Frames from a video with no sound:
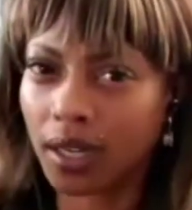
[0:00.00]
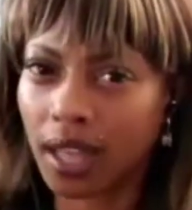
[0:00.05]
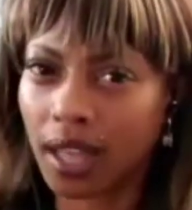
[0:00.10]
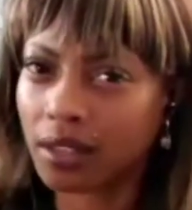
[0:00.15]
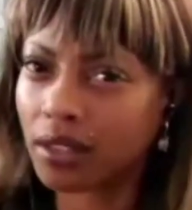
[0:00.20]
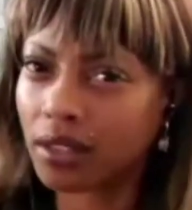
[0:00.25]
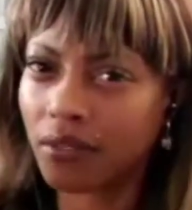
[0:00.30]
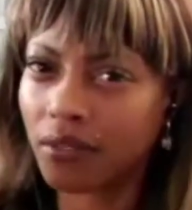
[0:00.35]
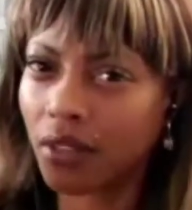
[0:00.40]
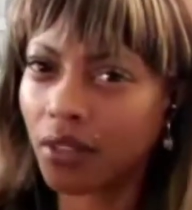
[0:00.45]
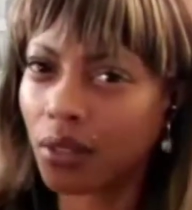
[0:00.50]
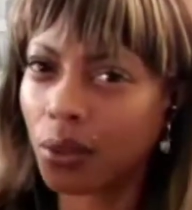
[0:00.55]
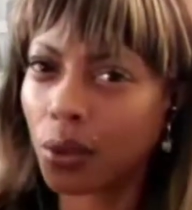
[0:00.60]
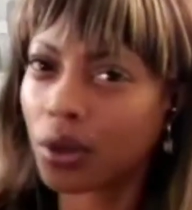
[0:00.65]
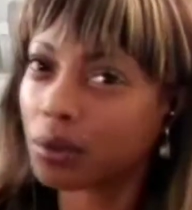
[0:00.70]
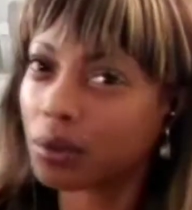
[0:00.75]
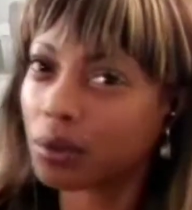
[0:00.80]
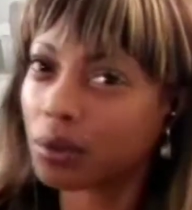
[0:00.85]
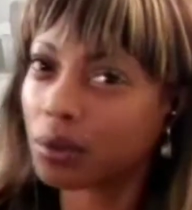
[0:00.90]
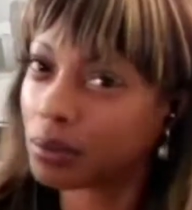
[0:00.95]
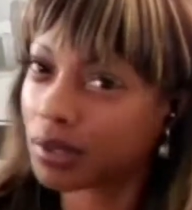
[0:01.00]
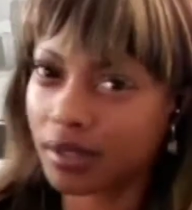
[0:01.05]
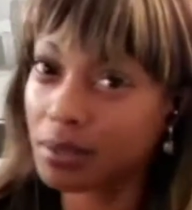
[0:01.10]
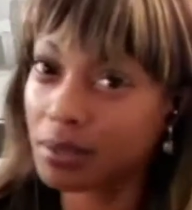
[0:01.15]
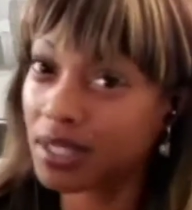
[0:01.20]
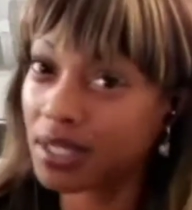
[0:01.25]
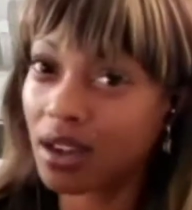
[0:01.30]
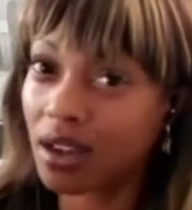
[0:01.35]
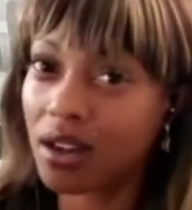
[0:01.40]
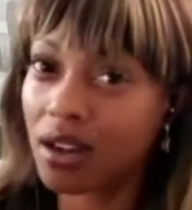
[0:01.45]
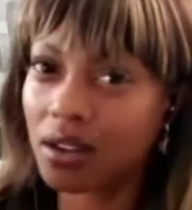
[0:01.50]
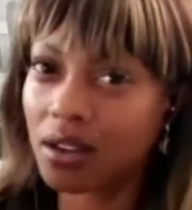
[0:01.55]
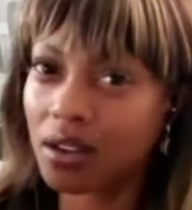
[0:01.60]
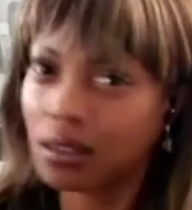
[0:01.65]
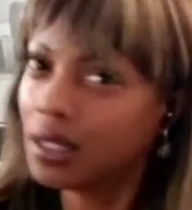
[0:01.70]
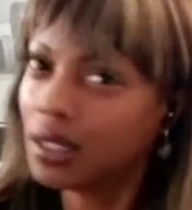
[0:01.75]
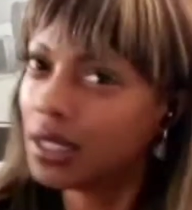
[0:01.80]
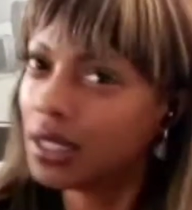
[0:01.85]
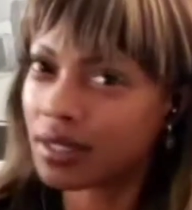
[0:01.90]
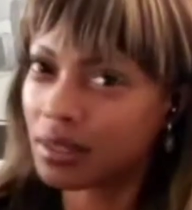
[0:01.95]
I love the Lord, but some
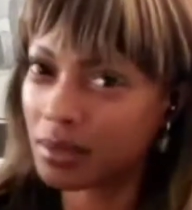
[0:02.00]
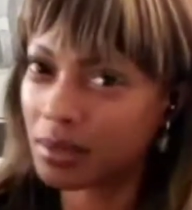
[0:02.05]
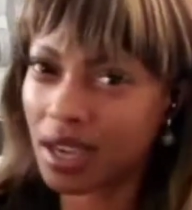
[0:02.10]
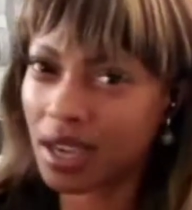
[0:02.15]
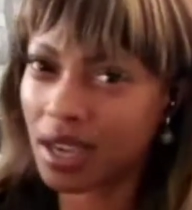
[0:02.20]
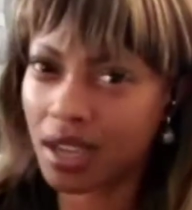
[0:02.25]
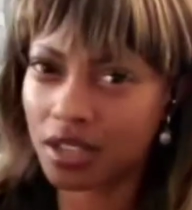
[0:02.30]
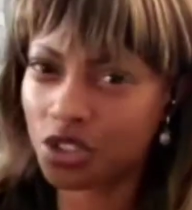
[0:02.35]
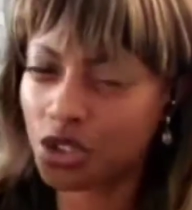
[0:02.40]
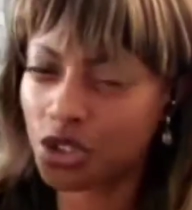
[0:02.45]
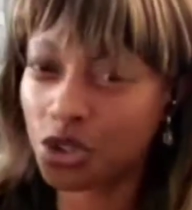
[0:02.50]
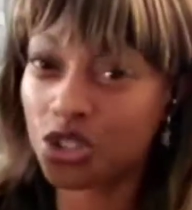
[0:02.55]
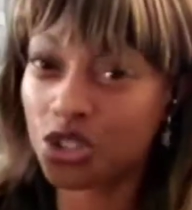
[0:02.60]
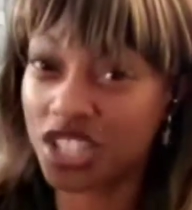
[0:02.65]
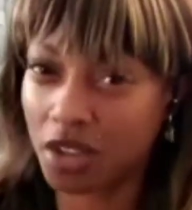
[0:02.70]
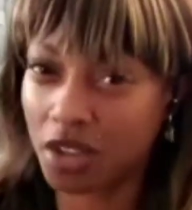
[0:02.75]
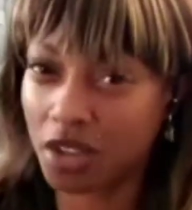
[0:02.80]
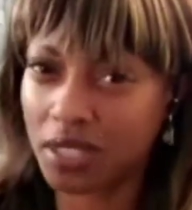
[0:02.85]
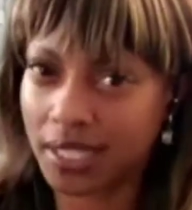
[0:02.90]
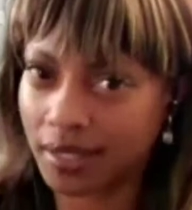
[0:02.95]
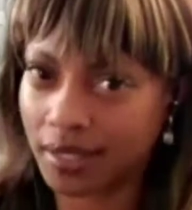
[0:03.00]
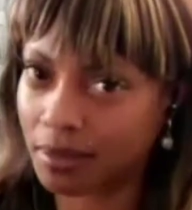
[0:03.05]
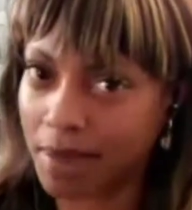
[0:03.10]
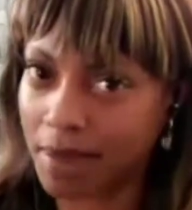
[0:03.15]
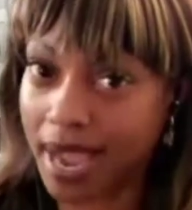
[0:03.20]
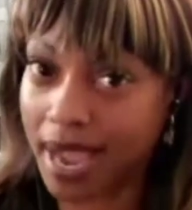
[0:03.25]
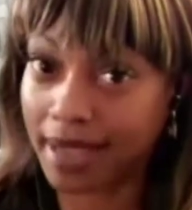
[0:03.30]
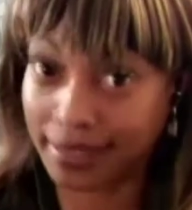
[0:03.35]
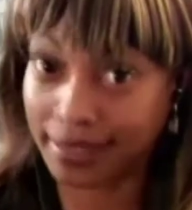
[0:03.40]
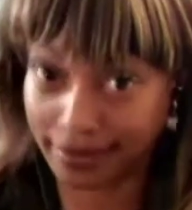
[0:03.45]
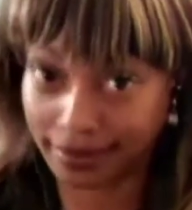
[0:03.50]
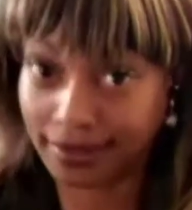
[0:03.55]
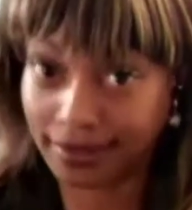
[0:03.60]
of God's children, y'all need smacked.